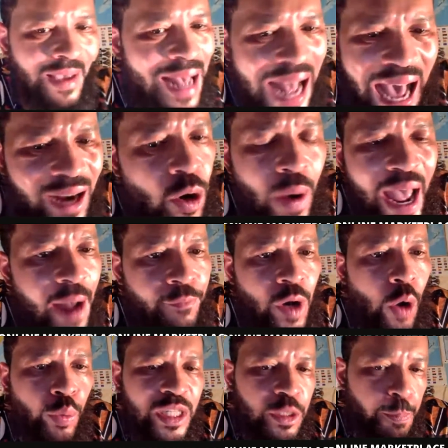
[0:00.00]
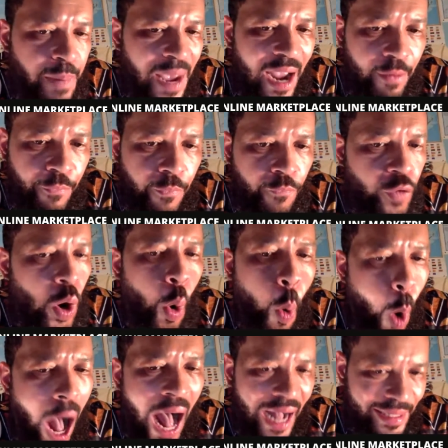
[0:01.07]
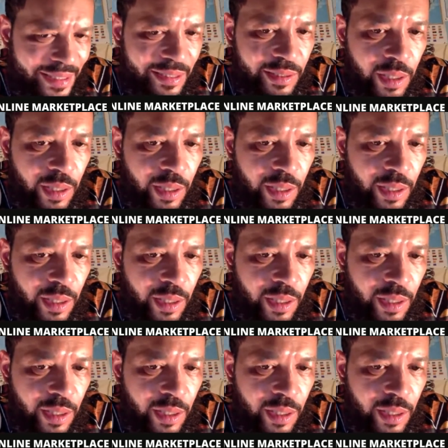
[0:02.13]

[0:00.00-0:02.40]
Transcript: I don't have no respect for Kwanzaa.